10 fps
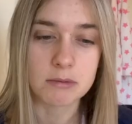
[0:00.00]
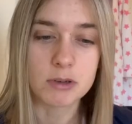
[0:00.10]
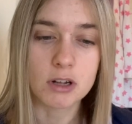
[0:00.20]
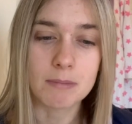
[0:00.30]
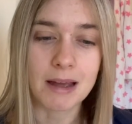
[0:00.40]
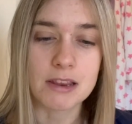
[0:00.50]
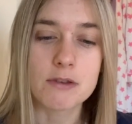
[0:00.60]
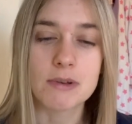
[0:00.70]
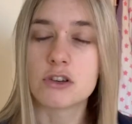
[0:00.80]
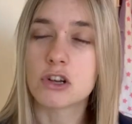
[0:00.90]
We know Man
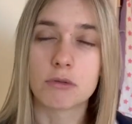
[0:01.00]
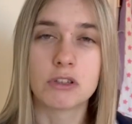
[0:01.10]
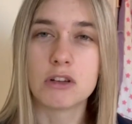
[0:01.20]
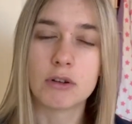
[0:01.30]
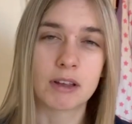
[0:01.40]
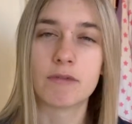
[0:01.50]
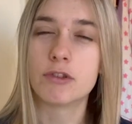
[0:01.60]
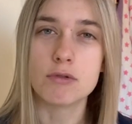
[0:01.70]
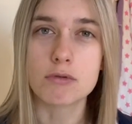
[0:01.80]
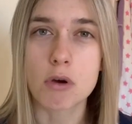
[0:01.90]
U and Chelsea looking for
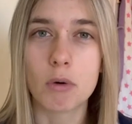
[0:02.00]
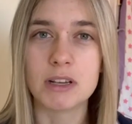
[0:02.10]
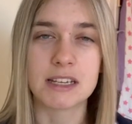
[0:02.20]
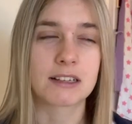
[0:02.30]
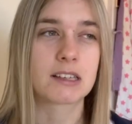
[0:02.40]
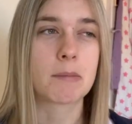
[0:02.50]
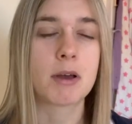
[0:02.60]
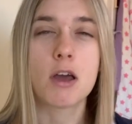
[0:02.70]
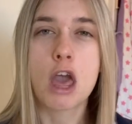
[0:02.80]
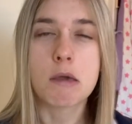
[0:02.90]
new goalies next
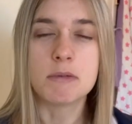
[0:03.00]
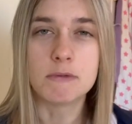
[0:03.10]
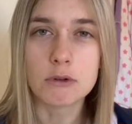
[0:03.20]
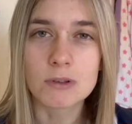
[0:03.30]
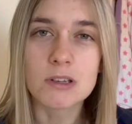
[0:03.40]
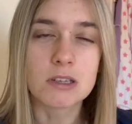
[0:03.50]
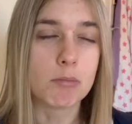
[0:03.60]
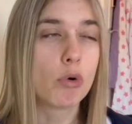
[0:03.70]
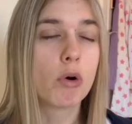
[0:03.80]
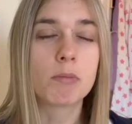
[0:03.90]
summer. We've looked at
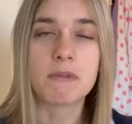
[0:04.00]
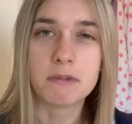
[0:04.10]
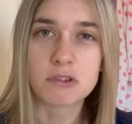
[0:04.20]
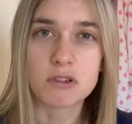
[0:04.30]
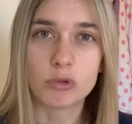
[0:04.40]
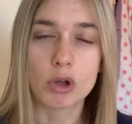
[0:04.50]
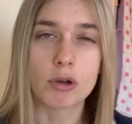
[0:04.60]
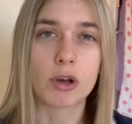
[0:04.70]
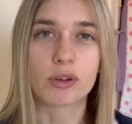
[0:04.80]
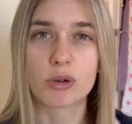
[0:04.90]
Simon, we've looked at
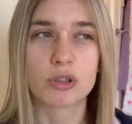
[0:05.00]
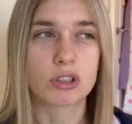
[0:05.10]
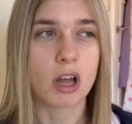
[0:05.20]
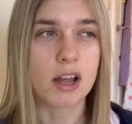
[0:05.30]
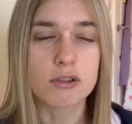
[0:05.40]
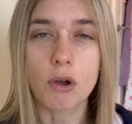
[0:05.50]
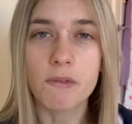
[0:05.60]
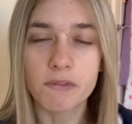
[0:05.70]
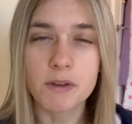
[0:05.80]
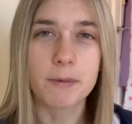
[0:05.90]
Diogo Costa. I
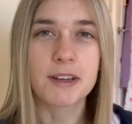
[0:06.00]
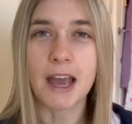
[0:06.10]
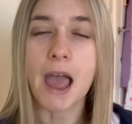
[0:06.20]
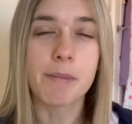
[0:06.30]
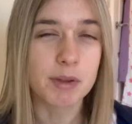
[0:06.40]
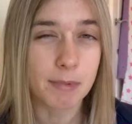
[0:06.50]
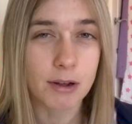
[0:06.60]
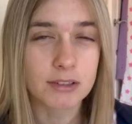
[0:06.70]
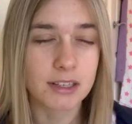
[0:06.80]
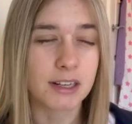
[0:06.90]
don't think we get Emi
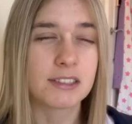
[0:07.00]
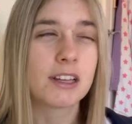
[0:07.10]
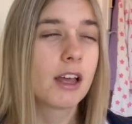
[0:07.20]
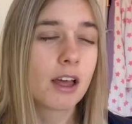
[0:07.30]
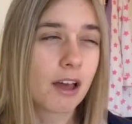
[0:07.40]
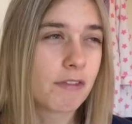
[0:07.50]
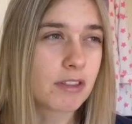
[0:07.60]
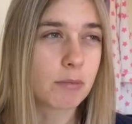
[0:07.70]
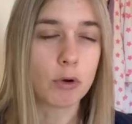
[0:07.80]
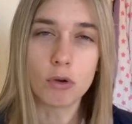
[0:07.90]
Martinez. I
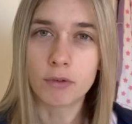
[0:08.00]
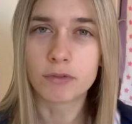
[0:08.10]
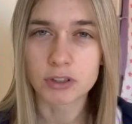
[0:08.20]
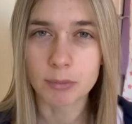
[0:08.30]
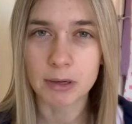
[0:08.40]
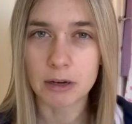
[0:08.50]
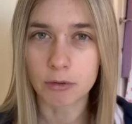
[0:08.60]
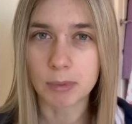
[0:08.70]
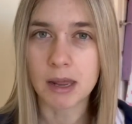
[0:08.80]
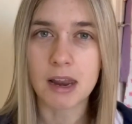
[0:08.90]
think that we'll look for someone a
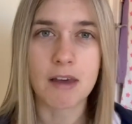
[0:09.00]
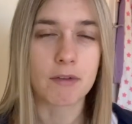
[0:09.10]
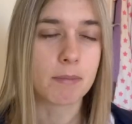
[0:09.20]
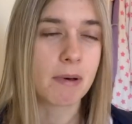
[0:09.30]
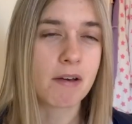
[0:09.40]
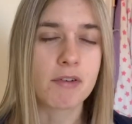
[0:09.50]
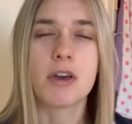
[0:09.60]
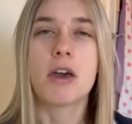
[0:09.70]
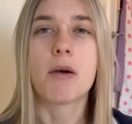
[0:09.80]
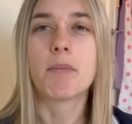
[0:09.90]
little bit a level above.
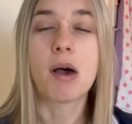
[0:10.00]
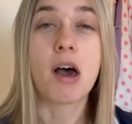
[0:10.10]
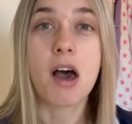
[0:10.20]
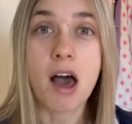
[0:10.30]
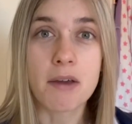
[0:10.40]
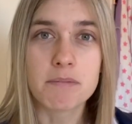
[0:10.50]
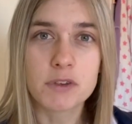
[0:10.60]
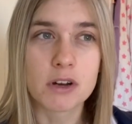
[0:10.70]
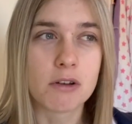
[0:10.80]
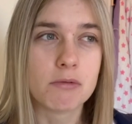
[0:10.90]
But,
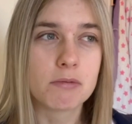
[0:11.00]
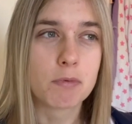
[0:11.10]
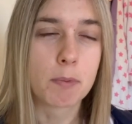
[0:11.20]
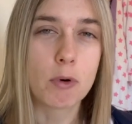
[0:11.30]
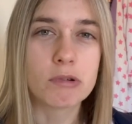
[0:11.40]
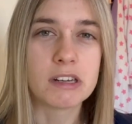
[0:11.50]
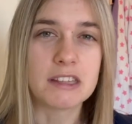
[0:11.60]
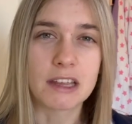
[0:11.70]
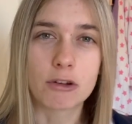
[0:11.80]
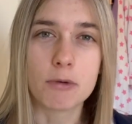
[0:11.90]
you know,
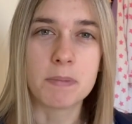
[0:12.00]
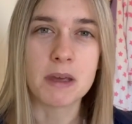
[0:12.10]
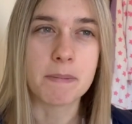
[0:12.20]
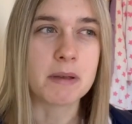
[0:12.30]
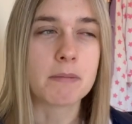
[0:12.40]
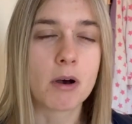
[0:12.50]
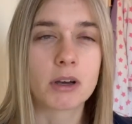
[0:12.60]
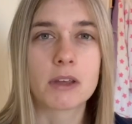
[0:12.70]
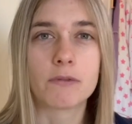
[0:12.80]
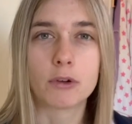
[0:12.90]
reportedly there could be a big
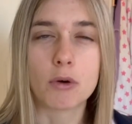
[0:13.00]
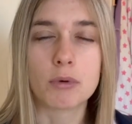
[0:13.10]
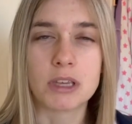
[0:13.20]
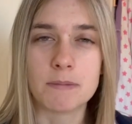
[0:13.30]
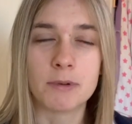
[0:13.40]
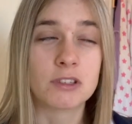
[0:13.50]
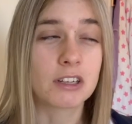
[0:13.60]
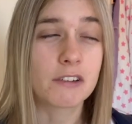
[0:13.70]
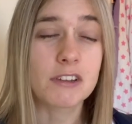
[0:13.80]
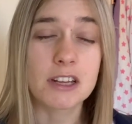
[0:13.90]
market for goalkeepers.
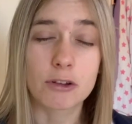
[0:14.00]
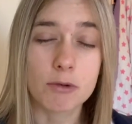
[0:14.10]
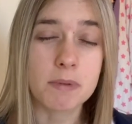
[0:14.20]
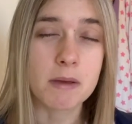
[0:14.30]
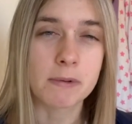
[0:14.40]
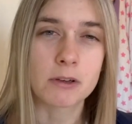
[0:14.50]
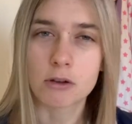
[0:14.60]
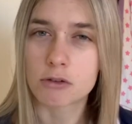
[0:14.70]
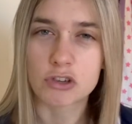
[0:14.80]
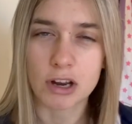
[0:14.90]
And I think there could be a
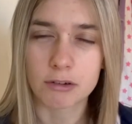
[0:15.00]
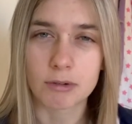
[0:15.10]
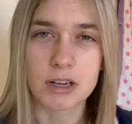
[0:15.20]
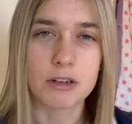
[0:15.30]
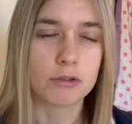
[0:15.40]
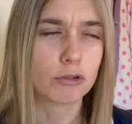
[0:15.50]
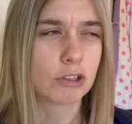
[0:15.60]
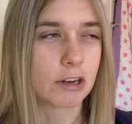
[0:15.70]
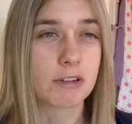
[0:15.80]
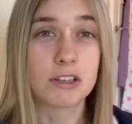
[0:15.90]
big
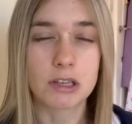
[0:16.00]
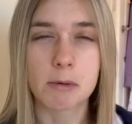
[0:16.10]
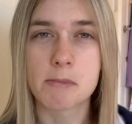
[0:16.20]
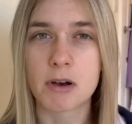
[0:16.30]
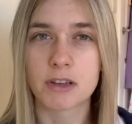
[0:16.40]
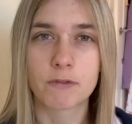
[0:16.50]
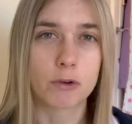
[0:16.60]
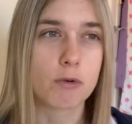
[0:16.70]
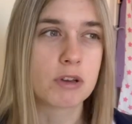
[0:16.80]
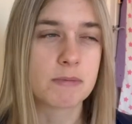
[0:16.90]
summer market for
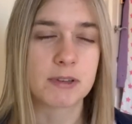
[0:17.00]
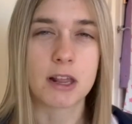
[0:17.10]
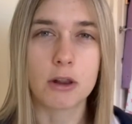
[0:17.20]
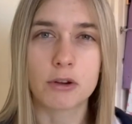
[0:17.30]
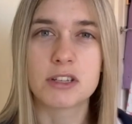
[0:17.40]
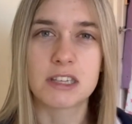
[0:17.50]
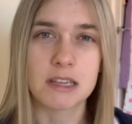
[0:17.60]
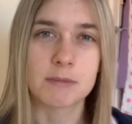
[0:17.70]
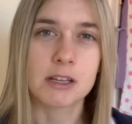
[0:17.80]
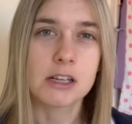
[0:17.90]
goalkeepers. A lot of
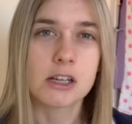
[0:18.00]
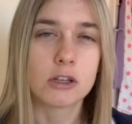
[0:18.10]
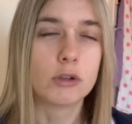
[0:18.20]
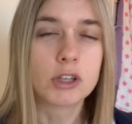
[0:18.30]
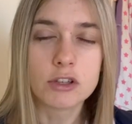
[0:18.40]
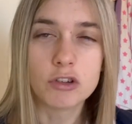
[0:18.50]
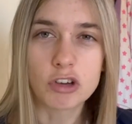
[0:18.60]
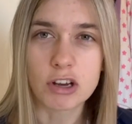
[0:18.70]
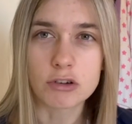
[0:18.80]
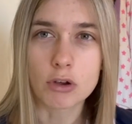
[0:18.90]
teams looking to
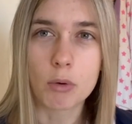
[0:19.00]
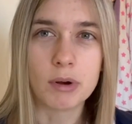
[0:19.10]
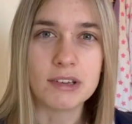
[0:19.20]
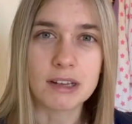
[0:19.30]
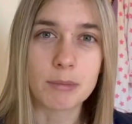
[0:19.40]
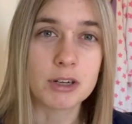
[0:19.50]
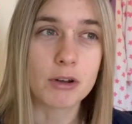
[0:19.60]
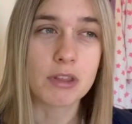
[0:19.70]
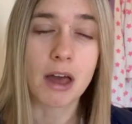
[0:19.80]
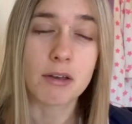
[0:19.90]
change goalies. And we
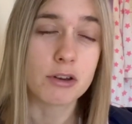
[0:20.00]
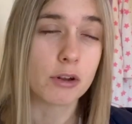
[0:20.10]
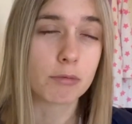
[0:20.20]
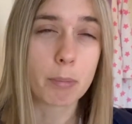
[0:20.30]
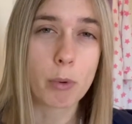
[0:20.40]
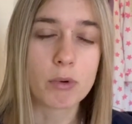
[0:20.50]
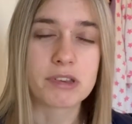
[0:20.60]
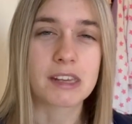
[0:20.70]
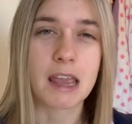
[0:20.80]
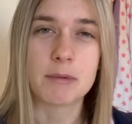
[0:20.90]
know that, you know, the reports
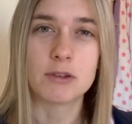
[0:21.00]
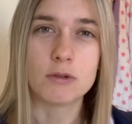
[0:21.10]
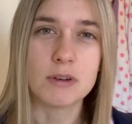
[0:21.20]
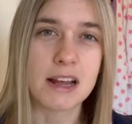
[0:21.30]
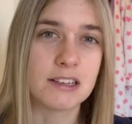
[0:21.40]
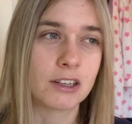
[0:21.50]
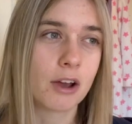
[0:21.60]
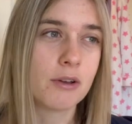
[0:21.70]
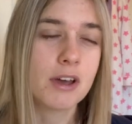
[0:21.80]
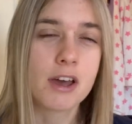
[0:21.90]
that came in 2 days
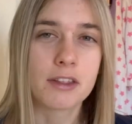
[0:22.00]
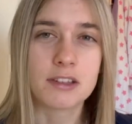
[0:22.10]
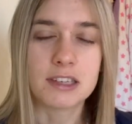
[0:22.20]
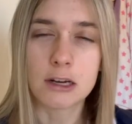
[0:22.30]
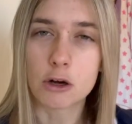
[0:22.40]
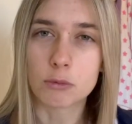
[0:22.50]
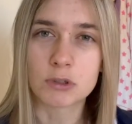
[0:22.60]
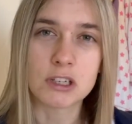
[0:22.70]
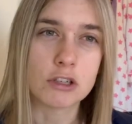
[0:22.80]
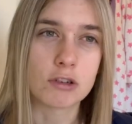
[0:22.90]
ago that Ten Hag
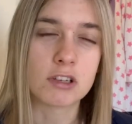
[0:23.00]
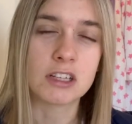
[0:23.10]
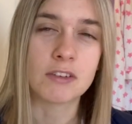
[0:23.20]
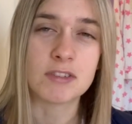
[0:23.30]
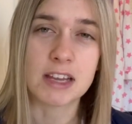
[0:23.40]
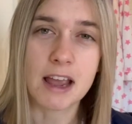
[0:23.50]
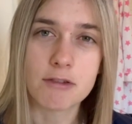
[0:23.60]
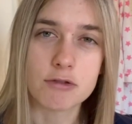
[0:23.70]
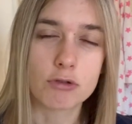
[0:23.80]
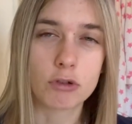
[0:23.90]
wasn't interested in giving
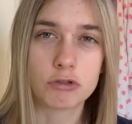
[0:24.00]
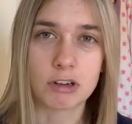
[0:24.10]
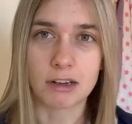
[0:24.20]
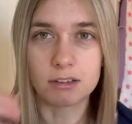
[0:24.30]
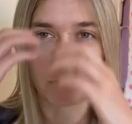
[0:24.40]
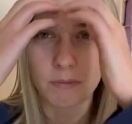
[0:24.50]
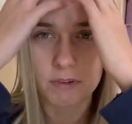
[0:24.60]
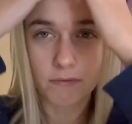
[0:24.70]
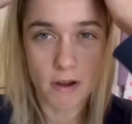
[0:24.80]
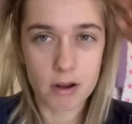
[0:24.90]
Terry a new contract. But it's